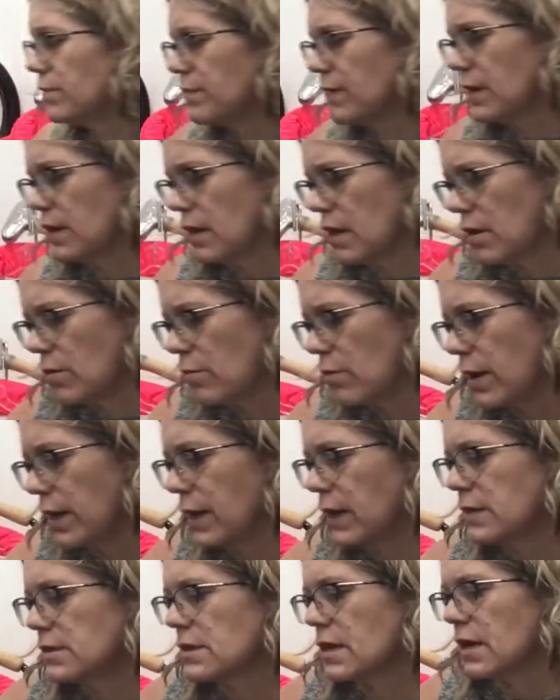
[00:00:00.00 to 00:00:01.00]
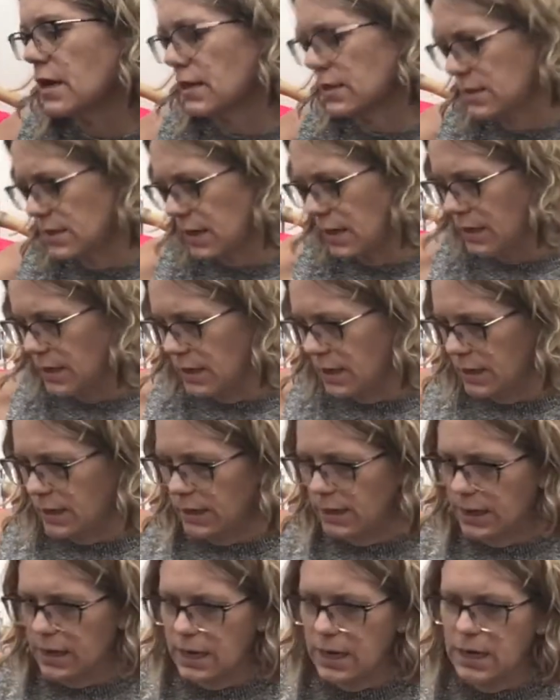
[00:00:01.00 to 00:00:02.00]
Fila running tights,
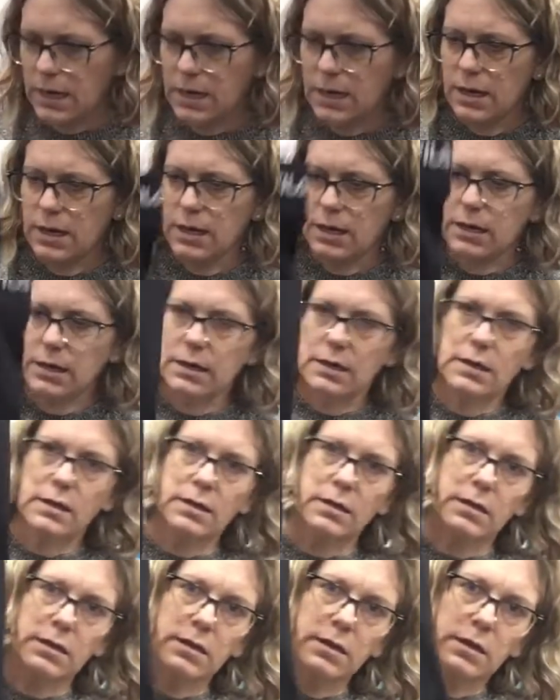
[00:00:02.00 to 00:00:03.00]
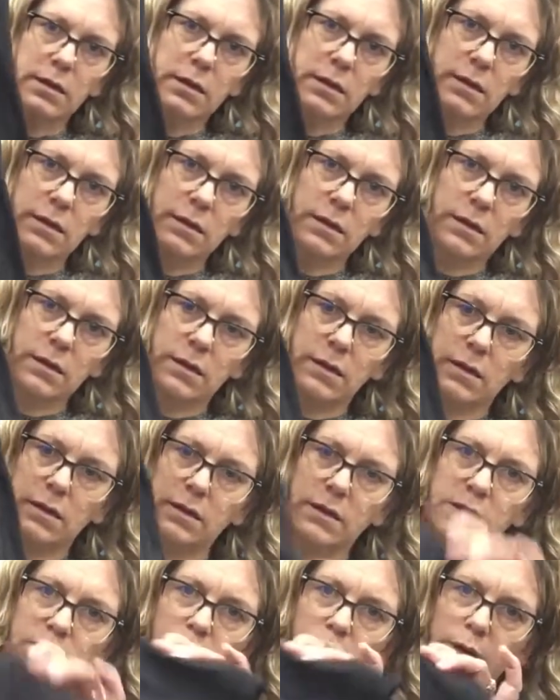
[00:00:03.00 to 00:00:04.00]
$8.99.
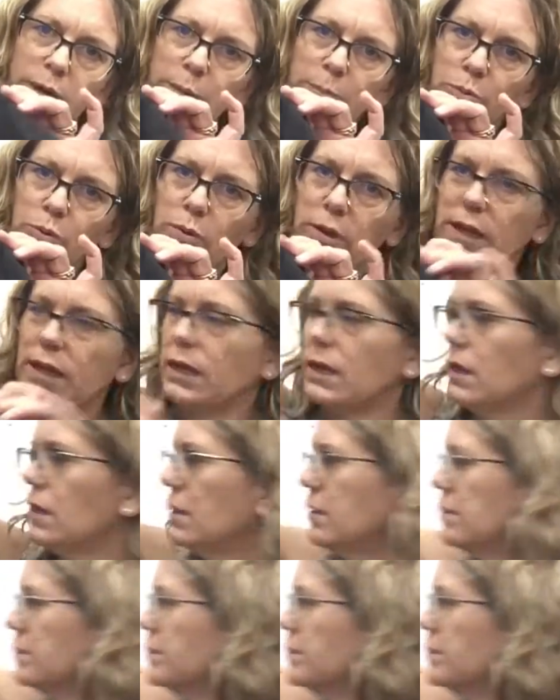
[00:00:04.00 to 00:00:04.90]
These are a capri,